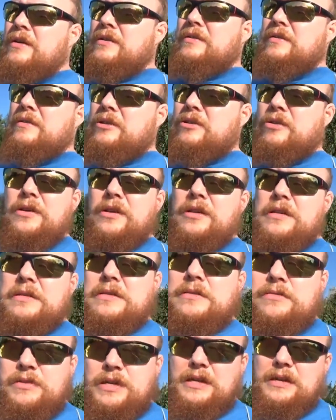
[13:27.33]
show you the
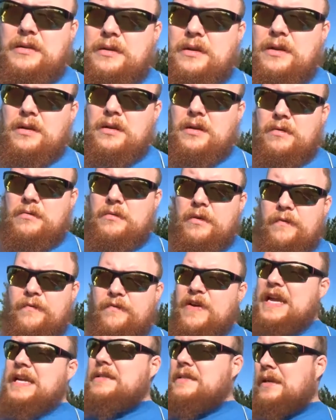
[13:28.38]
street we're
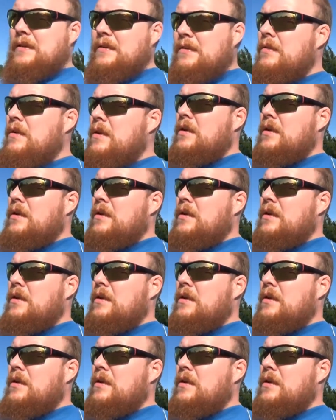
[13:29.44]
facing.